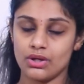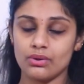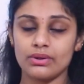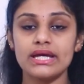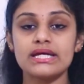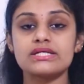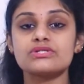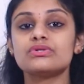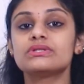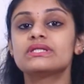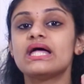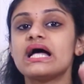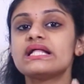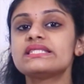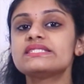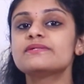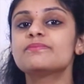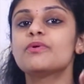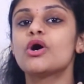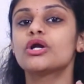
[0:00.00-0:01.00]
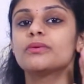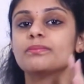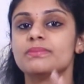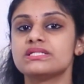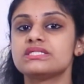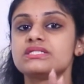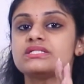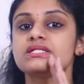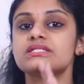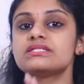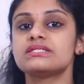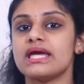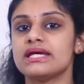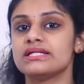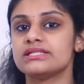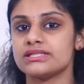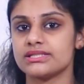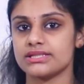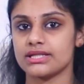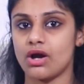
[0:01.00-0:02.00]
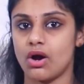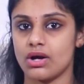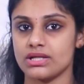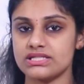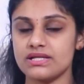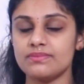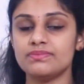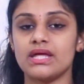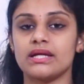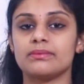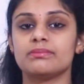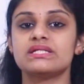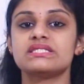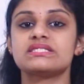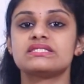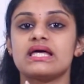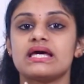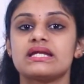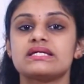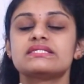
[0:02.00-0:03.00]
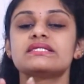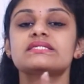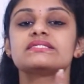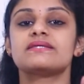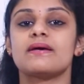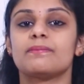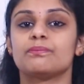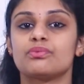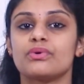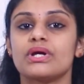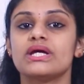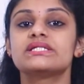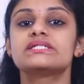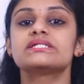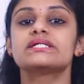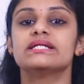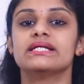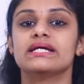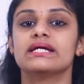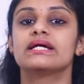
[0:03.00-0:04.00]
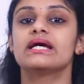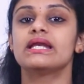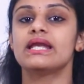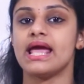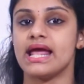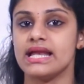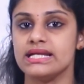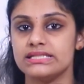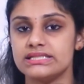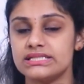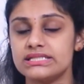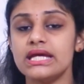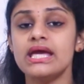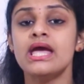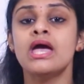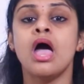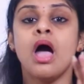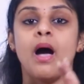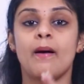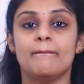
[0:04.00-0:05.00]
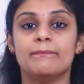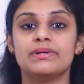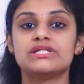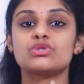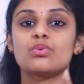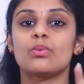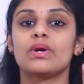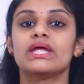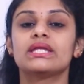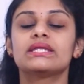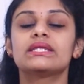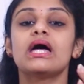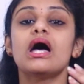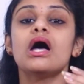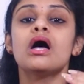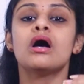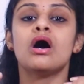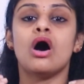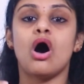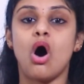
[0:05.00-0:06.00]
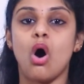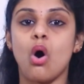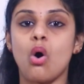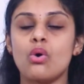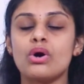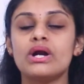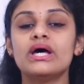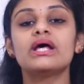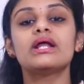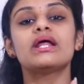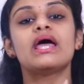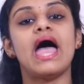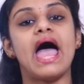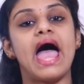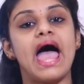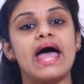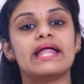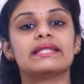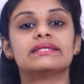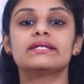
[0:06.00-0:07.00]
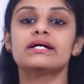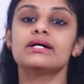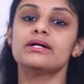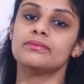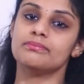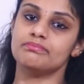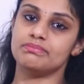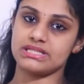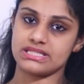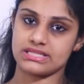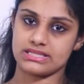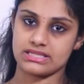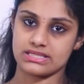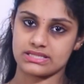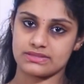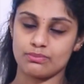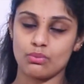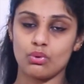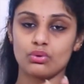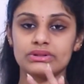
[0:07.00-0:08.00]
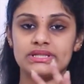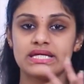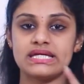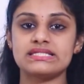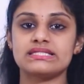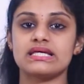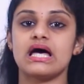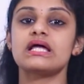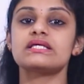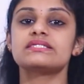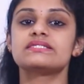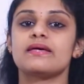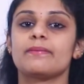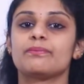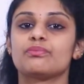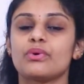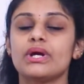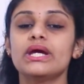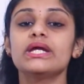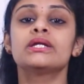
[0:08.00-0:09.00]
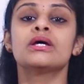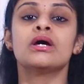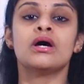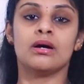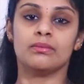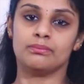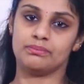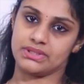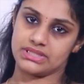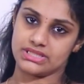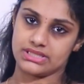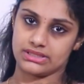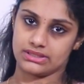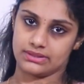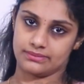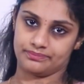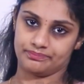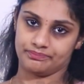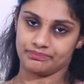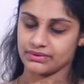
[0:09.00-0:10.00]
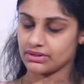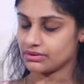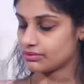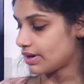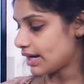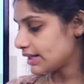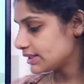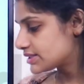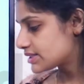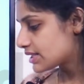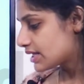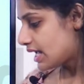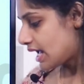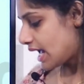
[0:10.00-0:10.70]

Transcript: Okay, so that's about business entity concept. That means there is a separate legal entity between the owner and the business. Both these are separate persons, right?